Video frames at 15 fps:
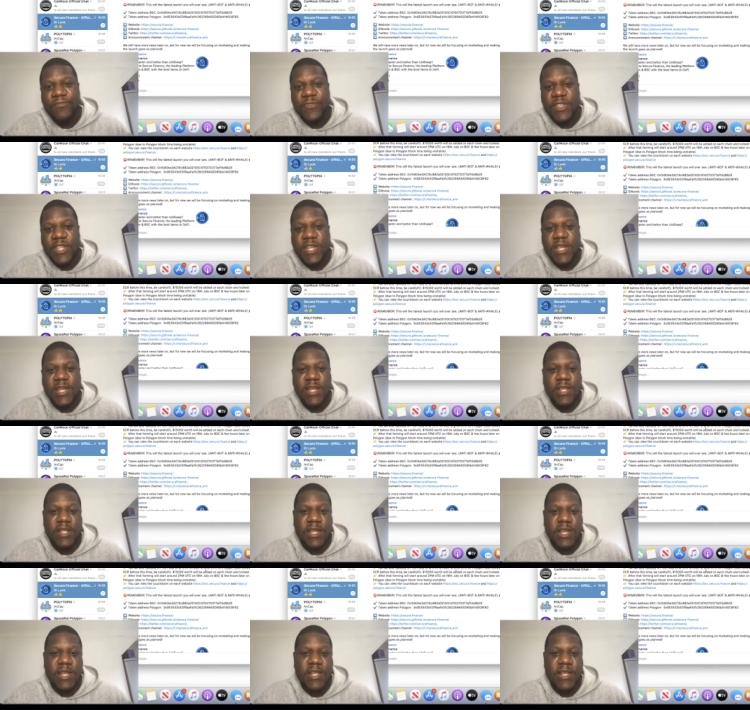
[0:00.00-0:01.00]
the
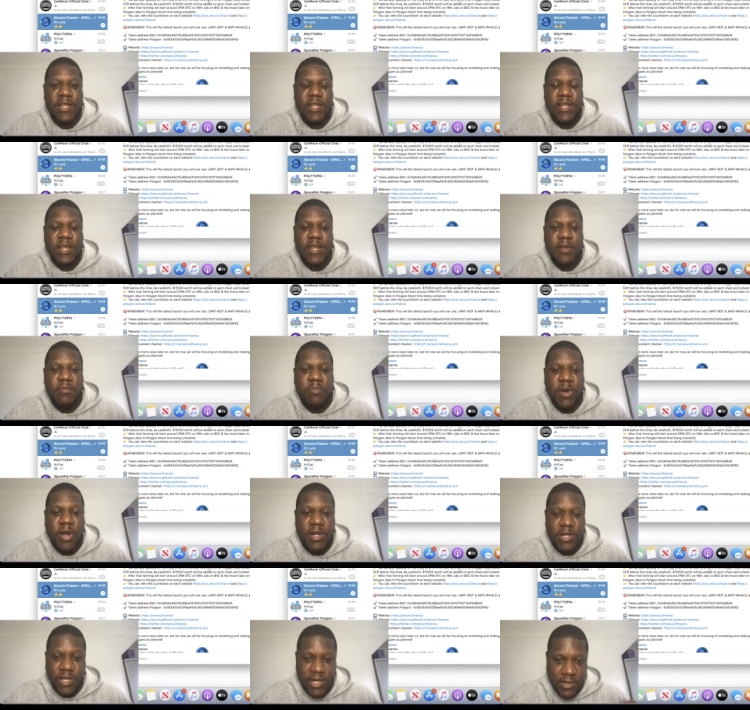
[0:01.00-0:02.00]
the the the,
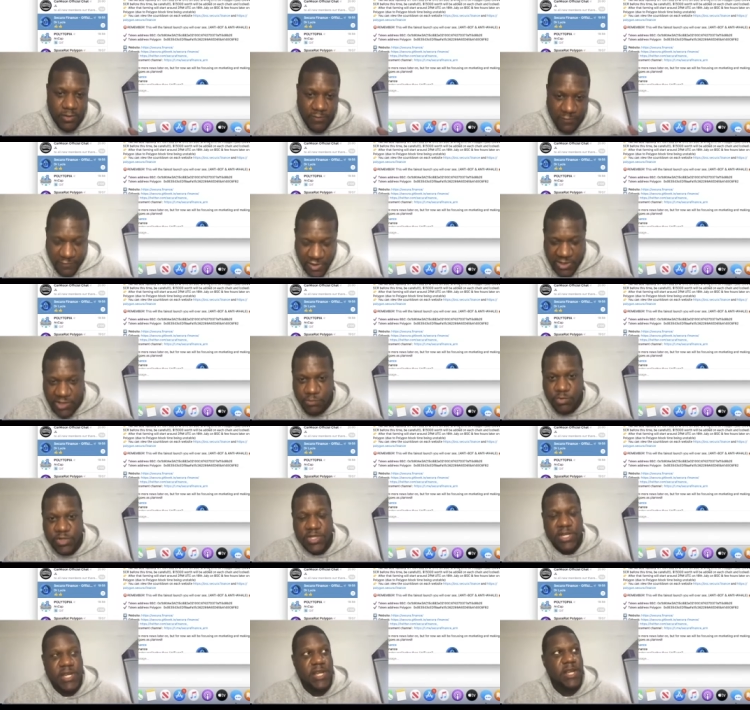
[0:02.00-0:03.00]
the first it was
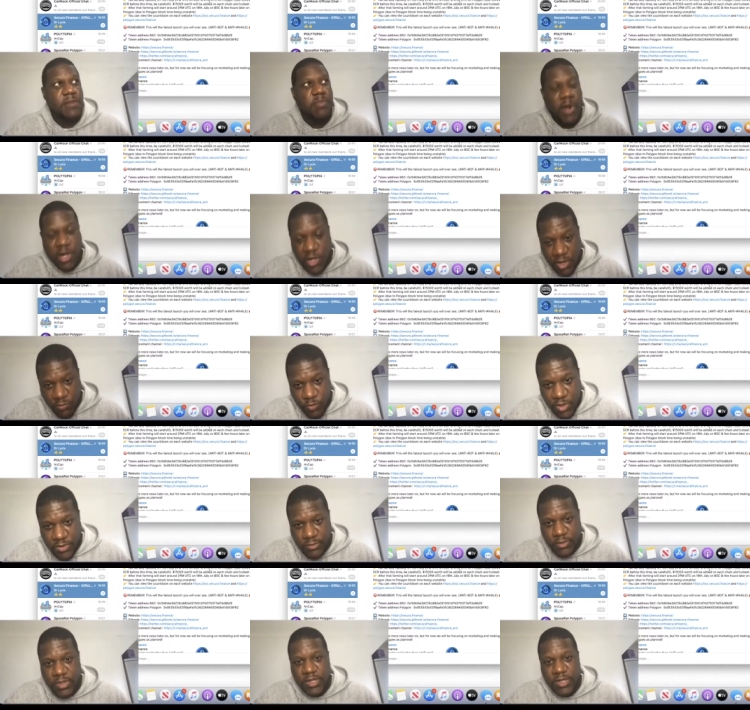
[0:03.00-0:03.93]
the Polygon one.